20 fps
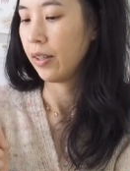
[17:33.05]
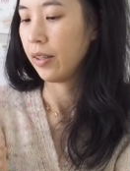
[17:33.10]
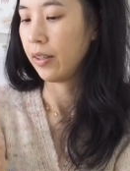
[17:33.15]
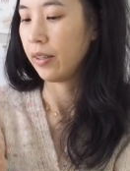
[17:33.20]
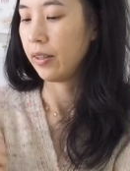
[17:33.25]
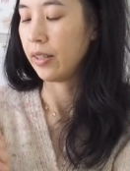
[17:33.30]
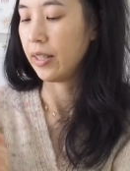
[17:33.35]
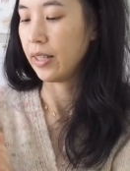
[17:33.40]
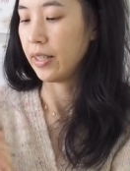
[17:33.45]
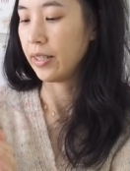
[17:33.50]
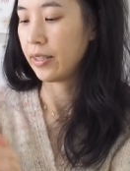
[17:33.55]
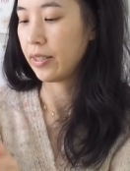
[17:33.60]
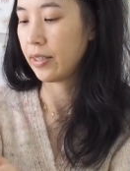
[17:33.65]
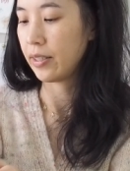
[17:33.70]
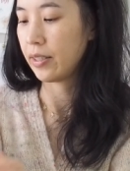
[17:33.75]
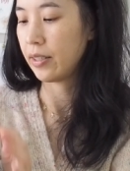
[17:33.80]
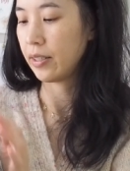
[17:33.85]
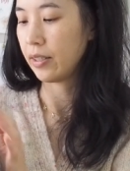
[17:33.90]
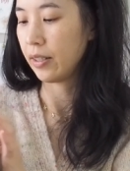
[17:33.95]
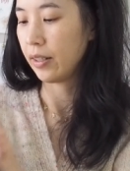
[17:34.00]

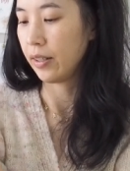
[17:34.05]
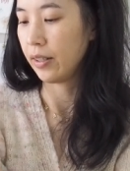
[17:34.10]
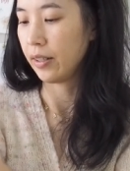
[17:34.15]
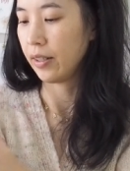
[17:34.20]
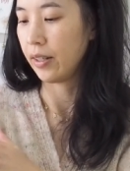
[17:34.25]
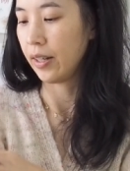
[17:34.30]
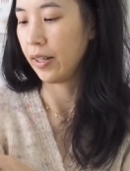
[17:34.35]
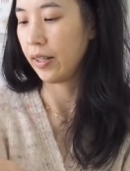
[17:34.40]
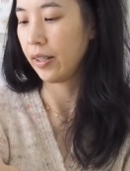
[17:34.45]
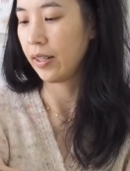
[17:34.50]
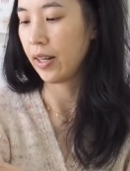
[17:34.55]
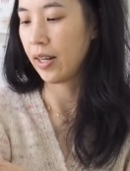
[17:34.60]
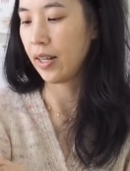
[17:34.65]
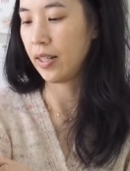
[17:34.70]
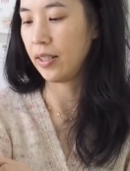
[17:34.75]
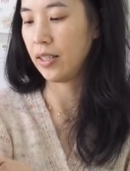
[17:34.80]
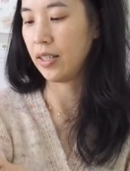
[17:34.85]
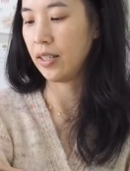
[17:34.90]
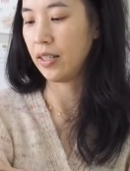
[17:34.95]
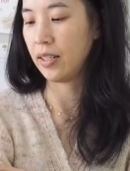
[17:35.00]
this
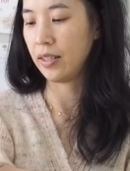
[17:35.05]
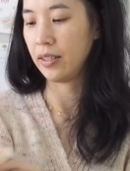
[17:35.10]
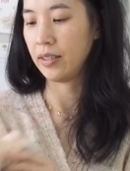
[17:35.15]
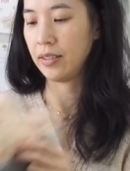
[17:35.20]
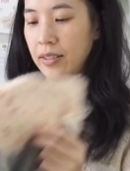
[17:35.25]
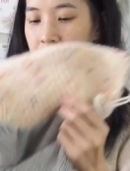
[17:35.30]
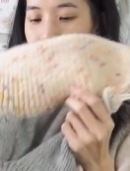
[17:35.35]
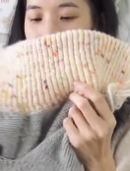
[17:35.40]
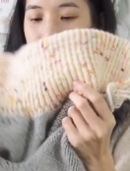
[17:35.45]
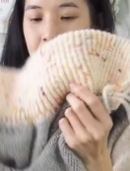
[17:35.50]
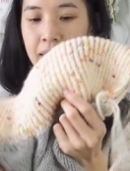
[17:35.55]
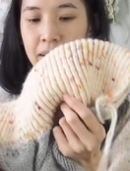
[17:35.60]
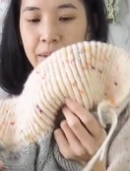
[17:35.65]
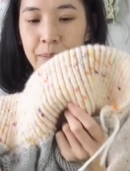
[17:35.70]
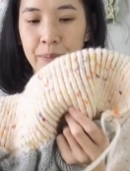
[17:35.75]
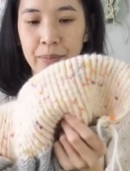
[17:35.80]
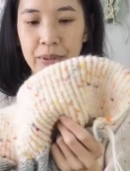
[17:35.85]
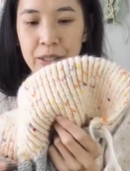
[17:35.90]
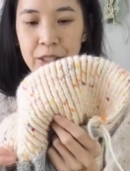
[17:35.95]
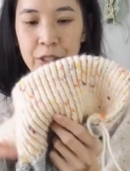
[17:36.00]
coloured
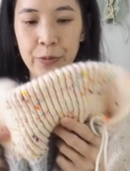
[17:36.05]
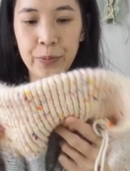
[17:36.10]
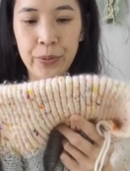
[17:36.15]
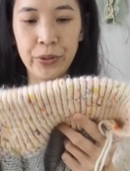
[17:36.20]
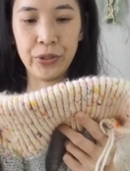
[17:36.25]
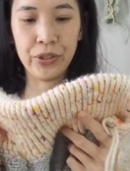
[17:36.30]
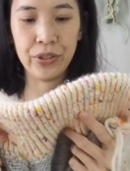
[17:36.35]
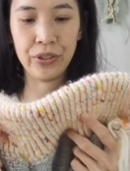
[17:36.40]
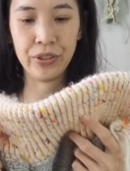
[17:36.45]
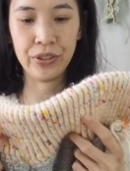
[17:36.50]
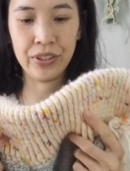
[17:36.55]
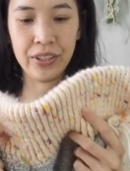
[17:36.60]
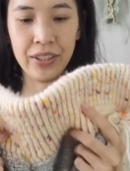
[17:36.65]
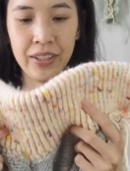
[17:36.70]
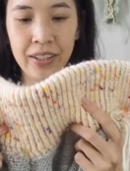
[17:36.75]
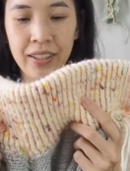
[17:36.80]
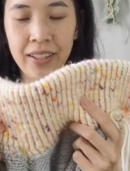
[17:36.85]
um, spotted